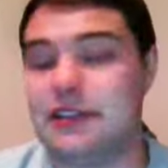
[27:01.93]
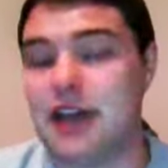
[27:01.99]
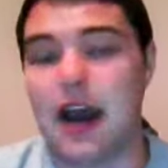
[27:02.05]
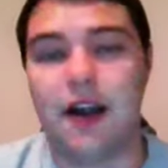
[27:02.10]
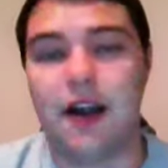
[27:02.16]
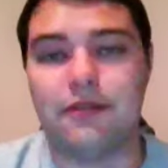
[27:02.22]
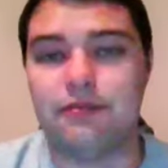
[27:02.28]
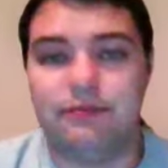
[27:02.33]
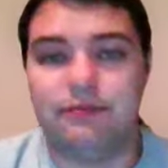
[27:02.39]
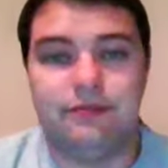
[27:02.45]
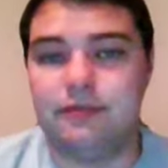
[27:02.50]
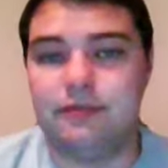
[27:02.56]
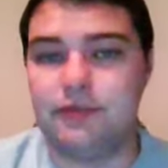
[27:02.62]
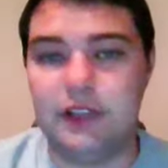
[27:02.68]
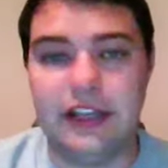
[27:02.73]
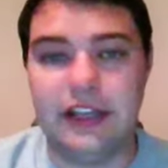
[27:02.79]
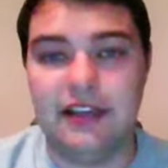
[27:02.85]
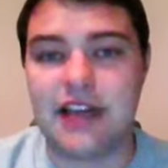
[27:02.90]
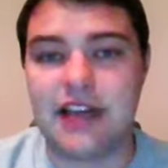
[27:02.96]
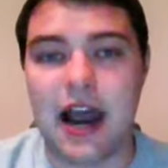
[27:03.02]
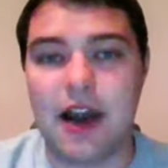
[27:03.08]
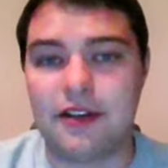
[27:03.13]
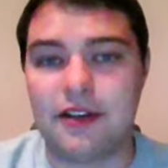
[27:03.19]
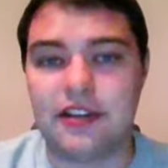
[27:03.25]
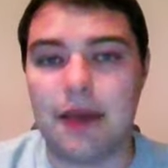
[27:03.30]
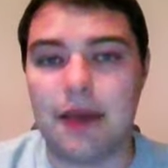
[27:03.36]

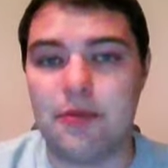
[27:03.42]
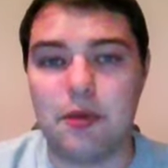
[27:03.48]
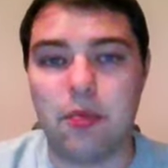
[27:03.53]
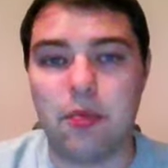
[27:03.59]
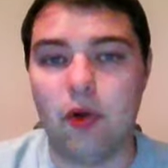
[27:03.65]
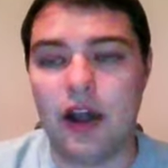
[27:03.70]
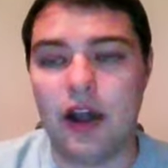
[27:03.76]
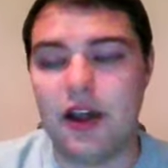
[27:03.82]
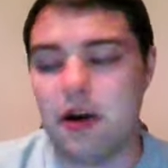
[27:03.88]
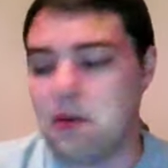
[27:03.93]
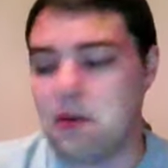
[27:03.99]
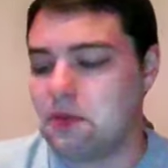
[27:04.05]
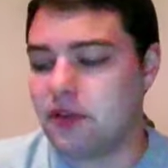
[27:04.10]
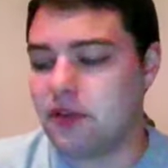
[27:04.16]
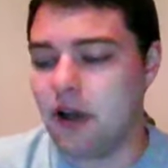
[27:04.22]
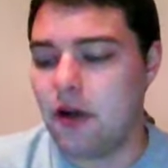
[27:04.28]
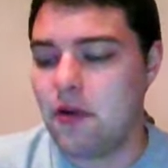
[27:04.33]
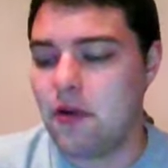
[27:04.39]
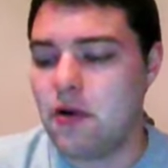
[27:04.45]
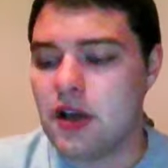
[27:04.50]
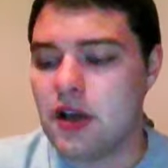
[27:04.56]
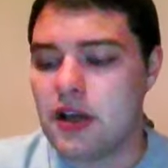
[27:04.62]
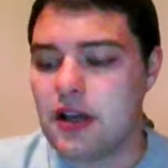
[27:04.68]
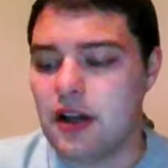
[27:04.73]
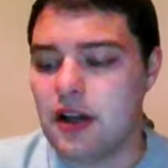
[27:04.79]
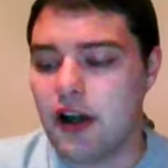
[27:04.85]
entire time you play them. So,
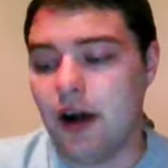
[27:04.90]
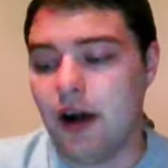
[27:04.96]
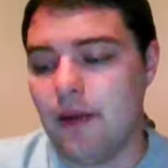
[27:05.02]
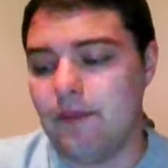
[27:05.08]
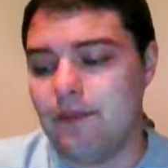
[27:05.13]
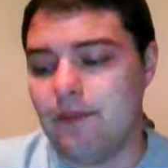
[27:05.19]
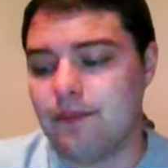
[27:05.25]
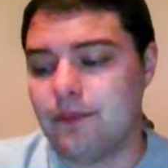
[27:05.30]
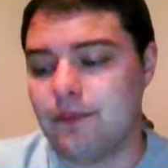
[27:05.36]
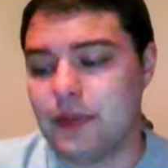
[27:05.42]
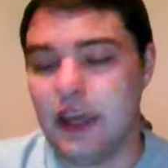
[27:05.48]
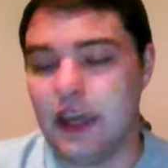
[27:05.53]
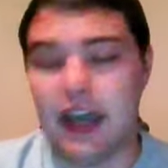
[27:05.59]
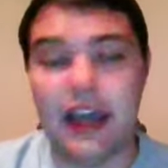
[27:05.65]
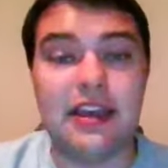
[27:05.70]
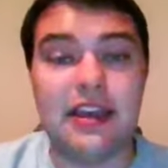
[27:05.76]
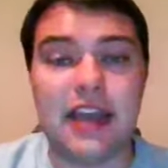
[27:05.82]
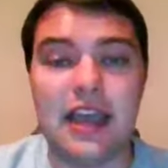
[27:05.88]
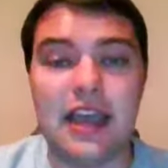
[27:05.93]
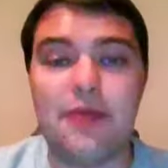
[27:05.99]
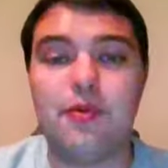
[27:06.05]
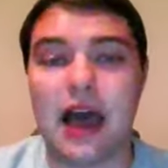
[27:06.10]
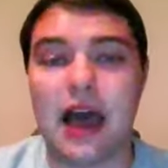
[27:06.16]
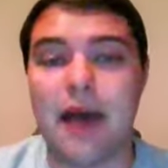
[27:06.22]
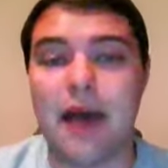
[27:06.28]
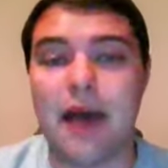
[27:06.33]
yeah, he
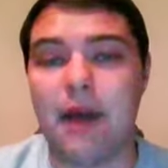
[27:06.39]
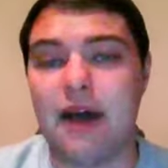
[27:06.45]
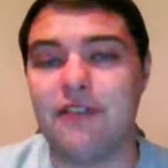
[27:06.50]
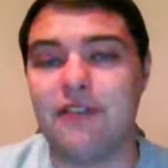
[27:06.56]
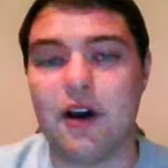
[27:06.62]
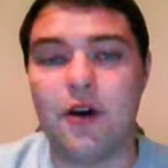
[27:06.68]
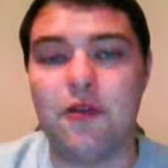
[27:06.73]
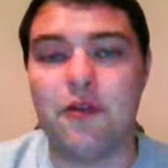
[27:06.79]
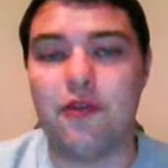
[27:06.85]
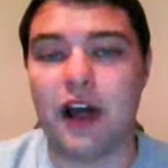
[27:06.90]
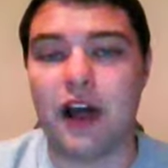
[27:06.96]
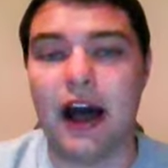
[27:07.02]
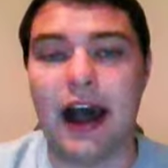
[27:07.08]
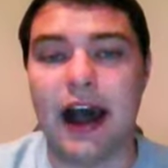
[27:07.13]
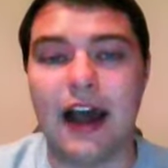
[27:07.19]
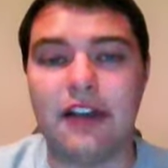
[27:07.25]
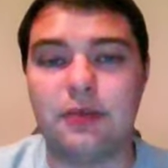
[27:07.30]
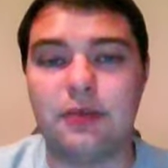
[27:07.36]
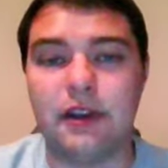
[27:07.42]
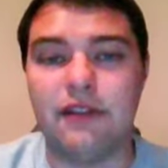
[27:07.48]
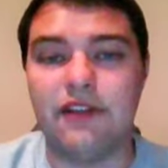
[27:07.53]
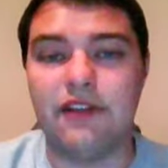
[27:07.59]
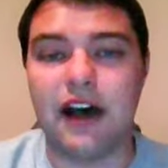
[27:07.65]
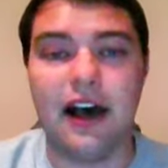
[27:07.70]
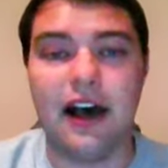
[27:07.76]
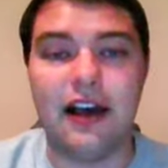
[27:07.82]
would have my vote for the Heisman
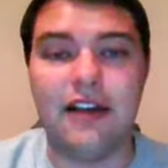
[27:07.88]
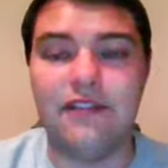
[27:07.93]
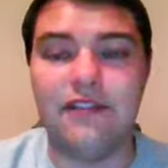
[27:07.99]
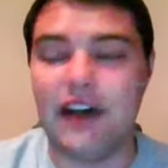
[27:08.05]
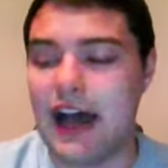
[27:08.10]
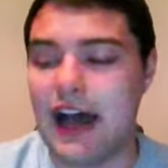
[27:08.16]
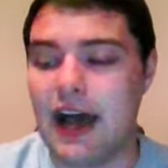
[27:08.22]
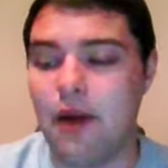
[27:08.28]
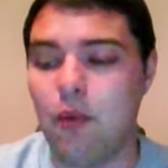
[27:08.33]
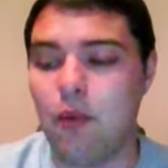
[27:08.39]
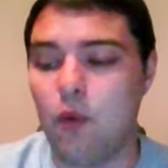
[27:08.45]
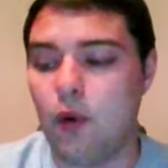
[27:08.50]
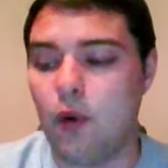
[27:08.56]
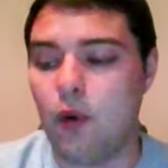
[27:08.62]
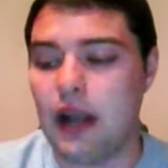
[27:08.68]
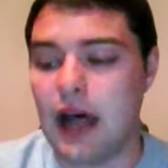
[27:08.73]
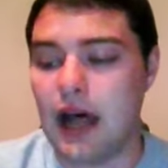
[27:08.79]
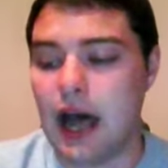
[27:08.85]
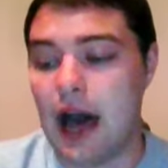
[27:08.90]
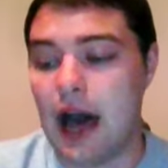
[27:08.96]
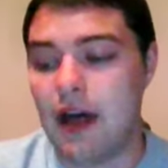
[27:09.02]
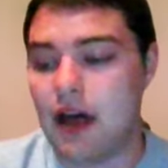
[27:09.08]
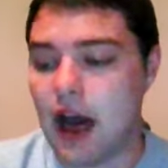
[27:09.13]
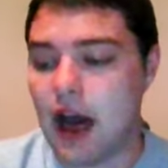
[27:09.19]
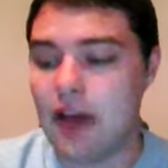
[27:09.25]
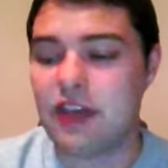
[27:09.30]
if I had one.
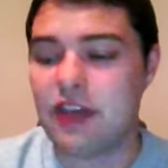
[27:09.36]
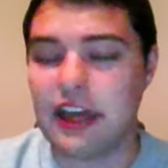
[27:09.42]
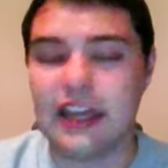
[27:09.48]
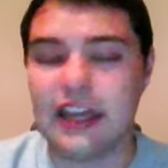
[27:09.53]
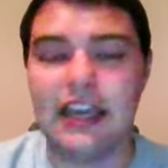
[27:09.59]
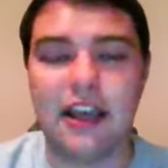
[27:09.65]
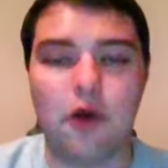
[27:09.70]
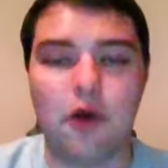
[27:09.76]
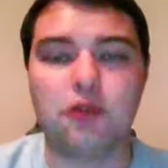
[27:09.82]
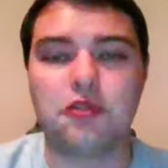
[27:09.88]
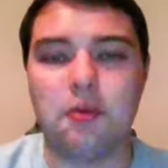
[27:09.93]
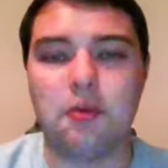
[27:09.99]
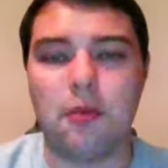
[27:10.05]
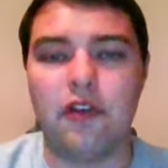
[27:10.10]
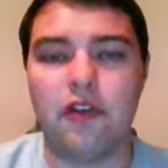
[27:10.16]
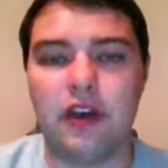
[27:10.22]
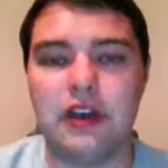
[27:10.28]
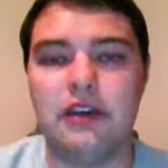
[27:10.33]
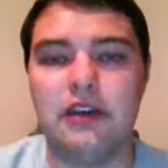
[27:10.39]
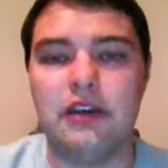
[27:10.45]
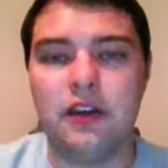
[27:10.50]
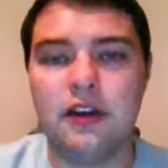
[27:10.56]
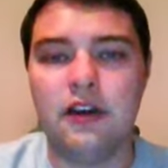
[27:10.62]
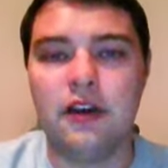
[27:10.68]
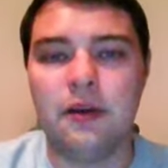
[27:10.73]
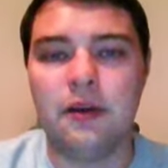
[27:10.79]
I think he ultimately
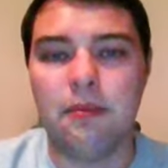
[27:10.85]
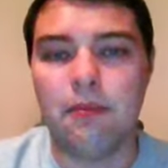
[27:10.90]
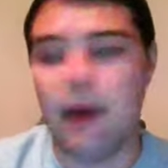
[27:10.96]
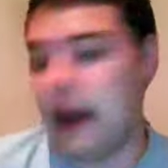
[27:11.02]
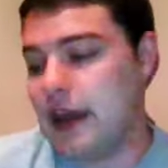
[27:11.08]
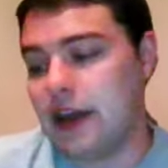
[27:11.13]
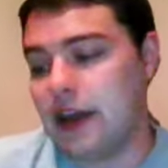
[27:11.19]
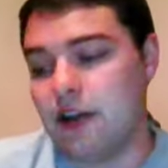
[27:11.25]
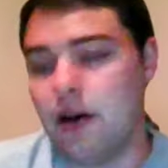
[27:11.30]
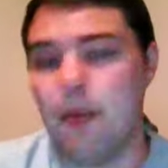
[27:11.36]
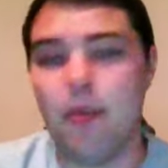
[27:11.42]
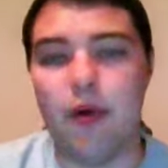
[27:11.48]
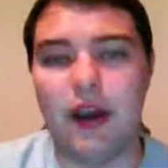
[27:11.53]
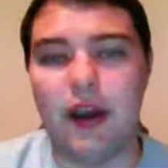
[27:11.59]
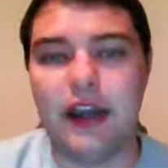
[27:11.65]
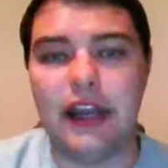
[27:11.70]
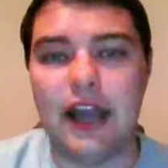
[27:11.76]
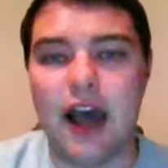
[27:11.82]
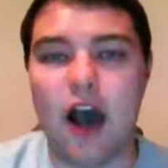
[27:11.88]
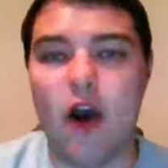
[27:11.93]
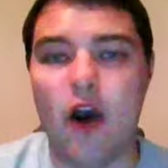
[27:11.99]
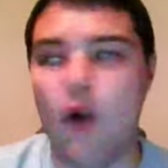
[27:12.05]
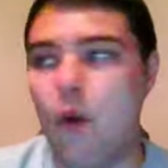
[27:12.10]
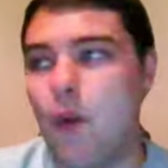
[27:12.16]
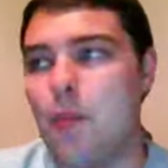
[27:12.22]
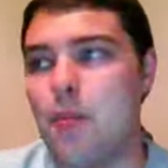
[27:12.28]
may end up bringing it
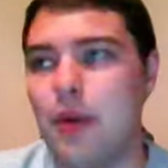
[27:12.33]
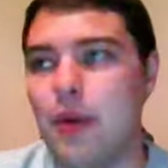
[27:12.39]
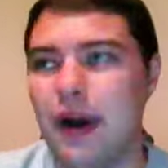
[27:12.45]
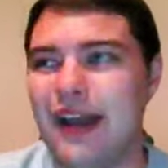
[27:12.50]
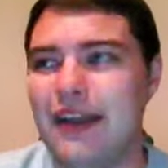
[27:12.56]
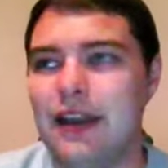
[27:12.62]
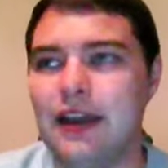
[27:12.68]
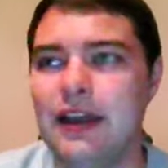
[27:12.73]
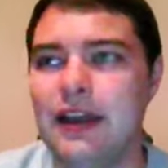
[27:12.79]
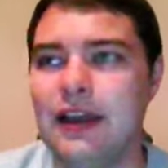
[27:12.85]
home, but